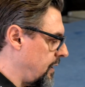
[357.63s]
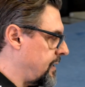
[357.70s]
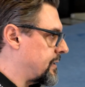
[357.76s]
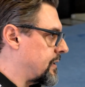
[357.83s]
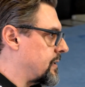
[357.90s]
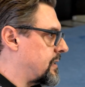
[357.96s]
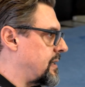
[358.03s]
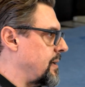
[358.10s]
it's
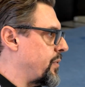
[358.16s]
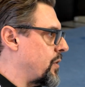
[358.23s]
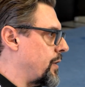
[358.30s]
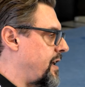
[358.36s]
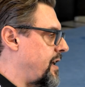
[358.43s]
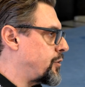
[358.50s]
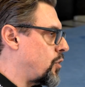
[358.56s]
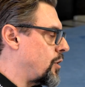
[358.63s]
a simple
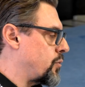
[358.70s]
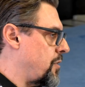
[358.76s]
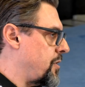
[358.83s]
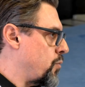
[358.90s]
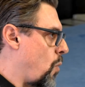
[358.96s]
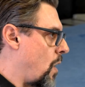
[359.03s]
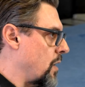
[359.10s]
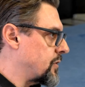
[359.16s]
network with
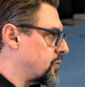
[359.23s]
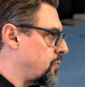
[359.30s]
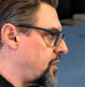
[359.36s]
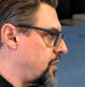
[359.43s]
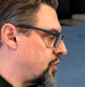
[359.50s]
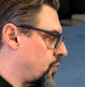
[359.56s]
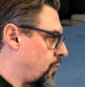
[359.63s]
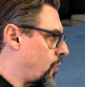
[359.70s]
one switch,
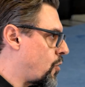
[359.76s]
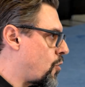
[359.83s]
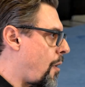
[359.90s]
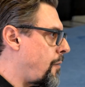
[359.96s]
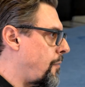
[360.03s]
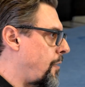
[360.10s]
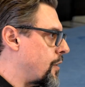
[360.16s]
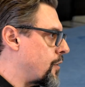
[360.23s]
so the
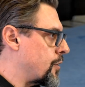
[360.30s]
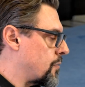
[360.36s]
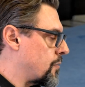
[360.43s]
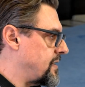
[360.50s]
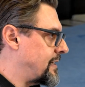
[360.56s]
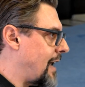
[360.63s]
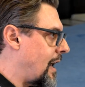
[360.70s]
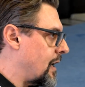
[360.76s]
courier
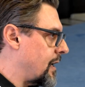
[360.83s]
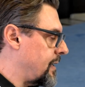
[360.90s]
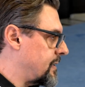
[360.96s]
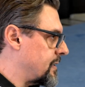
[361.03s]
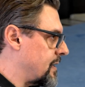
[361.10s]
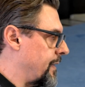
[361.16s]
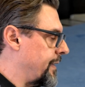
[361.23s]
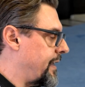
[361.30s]

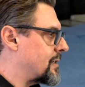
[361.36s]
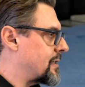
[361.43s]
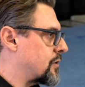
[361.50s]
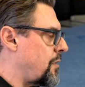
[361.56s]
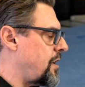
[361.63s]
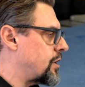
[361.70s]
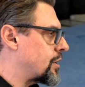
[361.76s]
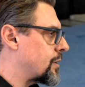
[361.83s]
resides on that
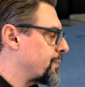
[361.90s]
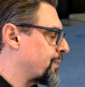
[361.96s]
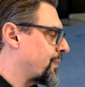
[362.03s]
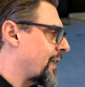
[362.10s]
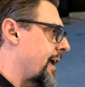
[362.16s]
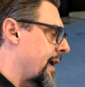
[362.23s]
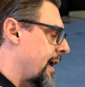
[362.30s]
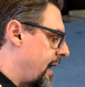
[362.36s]
switch,
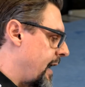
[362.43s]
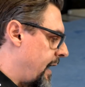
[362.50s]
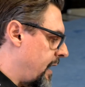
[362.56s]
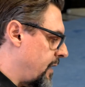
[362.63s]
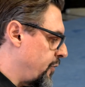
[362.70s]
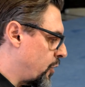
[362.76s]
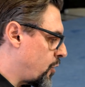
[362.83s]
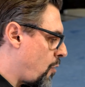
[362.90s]

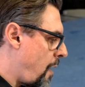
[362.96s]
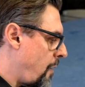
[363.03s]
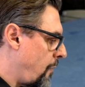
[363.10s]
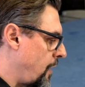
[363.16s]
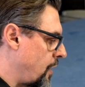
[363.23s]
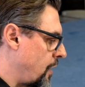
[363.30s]
and the courier